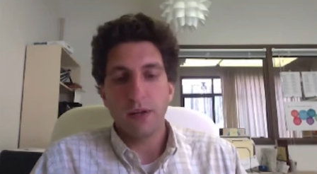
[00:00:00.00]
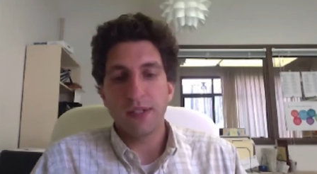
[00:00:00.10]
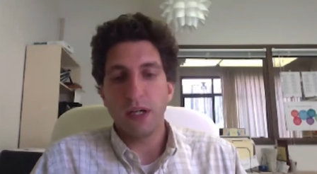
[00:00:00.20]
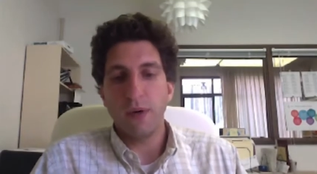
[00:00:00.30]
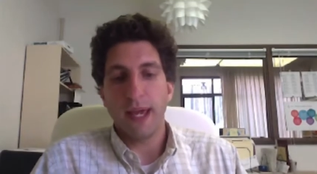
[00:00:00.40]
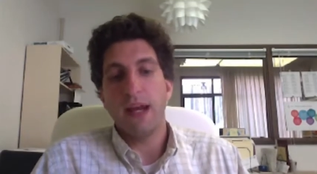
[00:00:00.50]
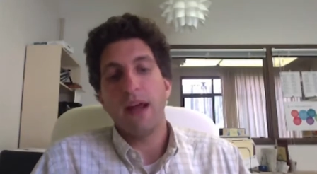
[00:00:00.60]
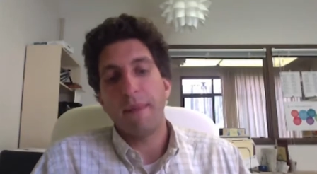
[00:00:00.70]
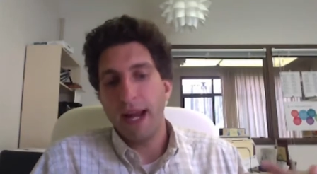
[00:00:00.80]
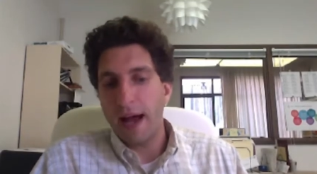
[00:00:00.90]
know, zeroing in,
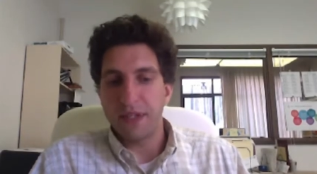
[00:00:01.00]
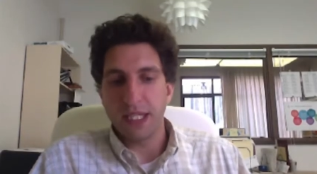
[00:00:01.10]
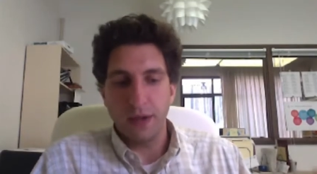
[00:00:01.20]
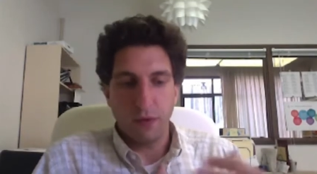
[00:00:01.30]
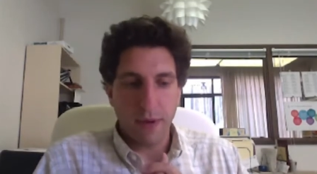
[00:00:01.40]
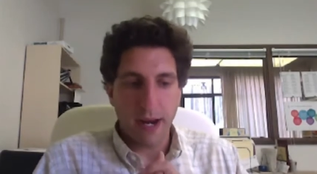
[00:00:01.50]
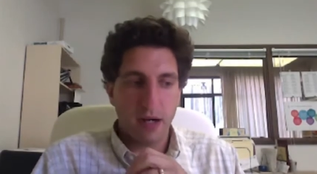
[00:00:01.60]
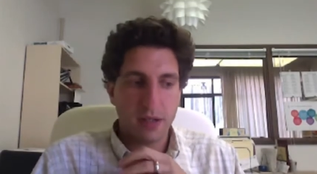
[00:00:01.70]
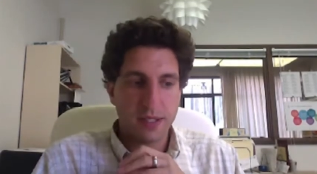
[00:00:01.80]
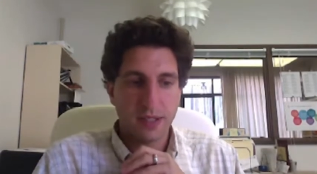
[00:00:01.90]
I mean, obviously for
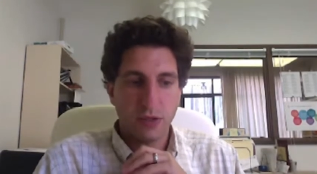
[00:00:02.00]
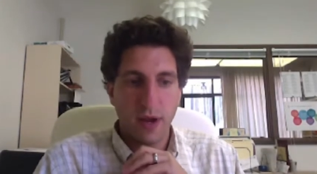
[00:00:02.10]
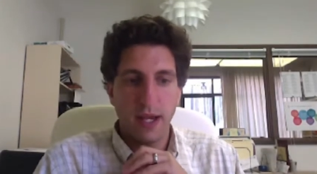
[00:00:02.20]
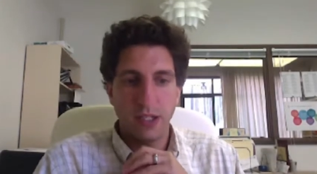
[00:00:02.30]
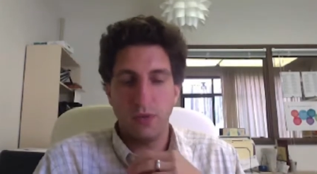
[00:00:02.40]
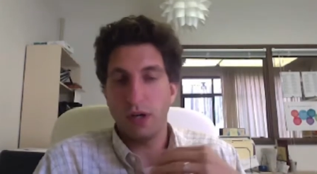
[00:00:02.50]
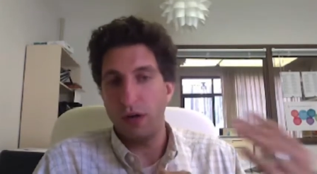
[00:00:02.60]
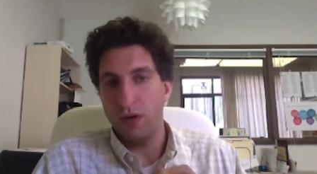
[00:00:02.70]
parents, trying to